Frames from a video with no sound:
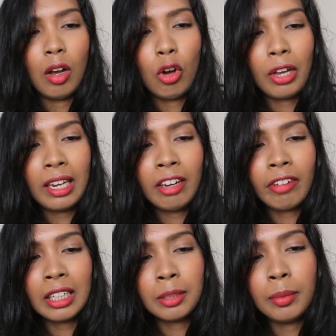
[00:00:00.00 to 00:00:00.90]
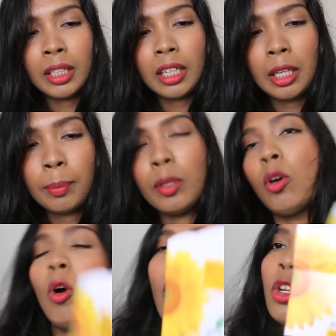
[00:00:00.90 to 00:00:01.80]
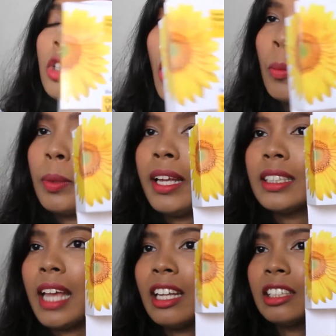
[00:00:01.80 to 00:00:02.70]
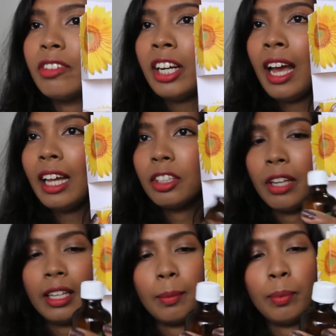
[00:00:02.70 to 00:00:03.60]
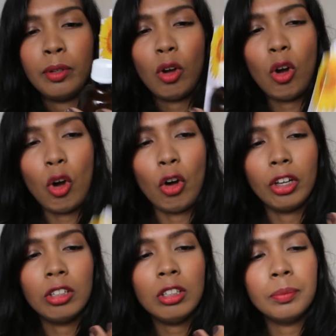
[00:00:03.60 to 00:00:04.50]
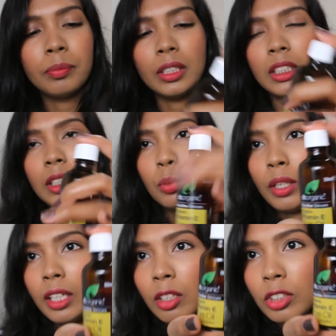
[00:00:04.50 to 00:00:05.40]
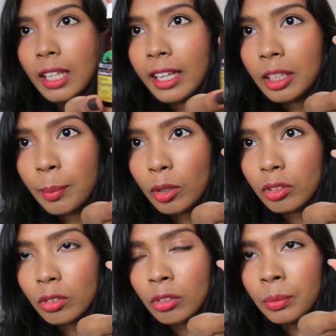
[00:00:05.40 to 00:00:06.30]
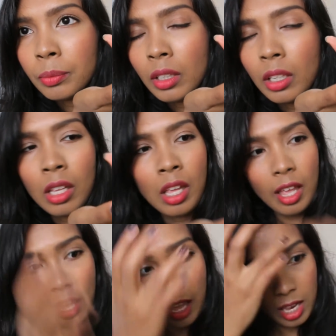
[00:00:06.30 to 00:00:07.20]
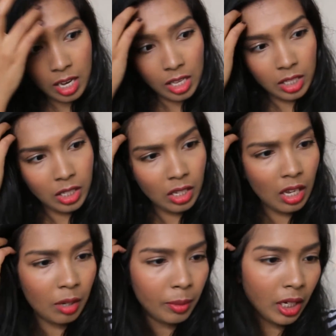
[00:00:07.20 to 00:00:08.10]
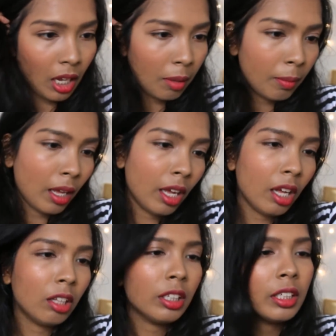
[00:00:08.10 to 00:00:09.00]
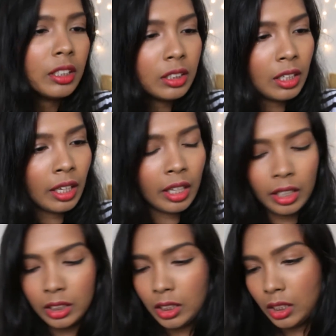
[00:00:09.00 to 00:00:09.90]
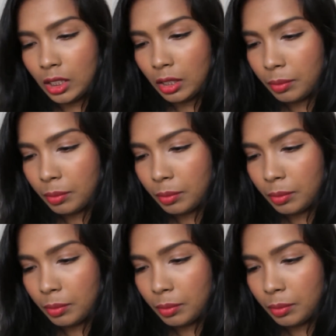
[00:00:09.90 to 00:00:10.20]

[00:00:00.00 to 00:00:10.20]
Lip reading: Organic Vitamin E Pure Oil Complex. And it's very hard to get the pure oil. This is what it looks like, the bottle. And it's, how many ml is this?